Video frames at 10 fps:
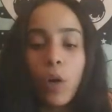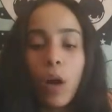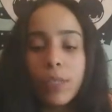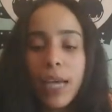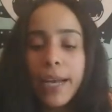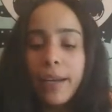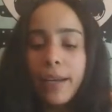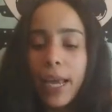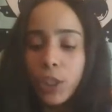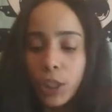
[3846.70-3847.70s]
outside in
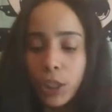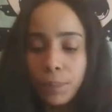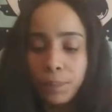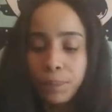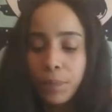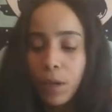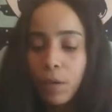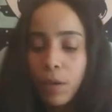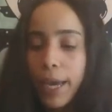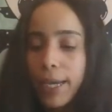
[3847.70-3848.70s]
nature.
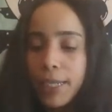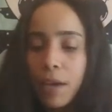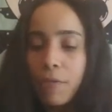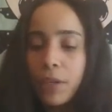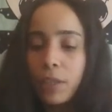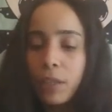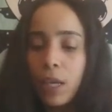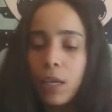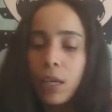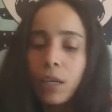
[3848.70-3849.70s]
Okay,
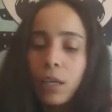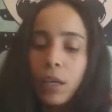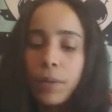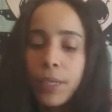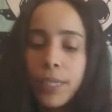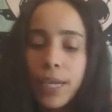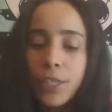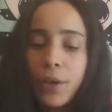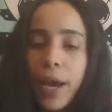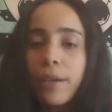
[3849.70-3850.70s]
definitely. Protect
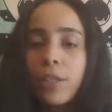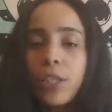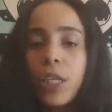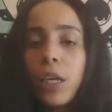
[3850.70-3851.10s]
your energy.